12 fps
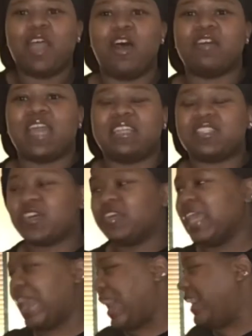Okay, so
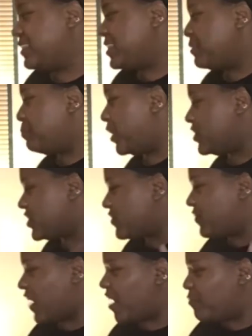yeah, I did purchase
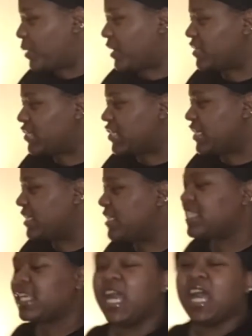five pair of jeans.